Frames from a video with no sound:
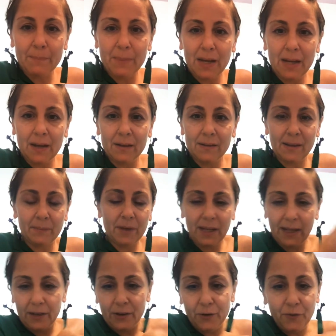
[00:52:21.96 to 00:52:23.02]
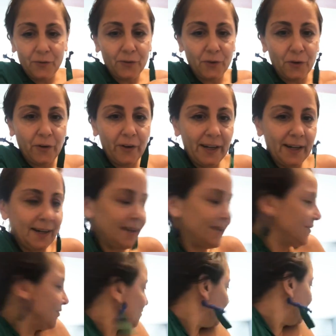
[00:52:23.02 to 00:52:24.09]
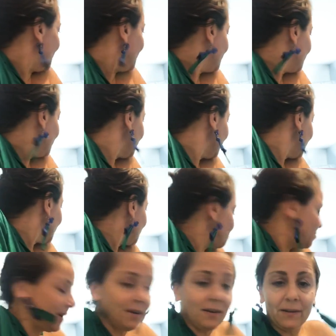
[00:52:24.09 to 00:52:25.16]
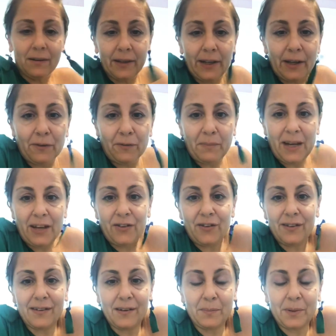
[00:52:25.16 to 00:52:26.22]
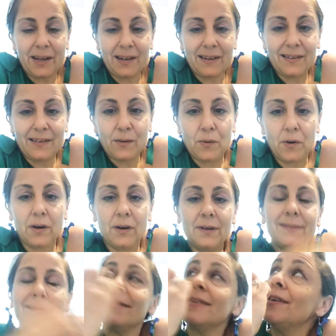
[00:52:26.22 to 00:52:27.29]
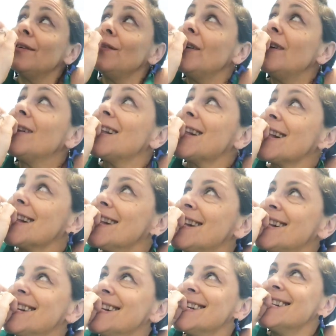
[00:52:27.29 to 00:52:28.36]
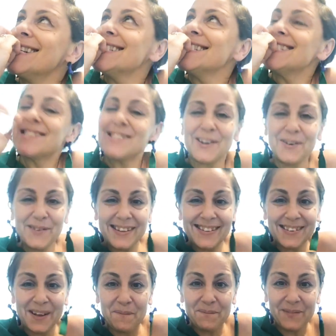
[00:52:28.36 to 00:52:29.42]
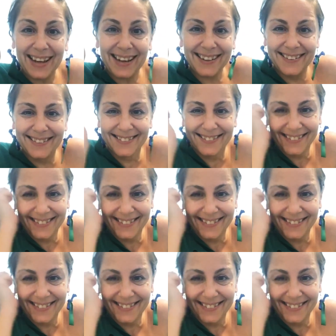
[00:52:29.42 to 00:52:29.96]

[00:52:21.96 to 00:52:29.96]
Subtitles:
because I'm getting a new floor in, and I just realized there's like this big ugly old mattress up against the wall. Oh, it's always something.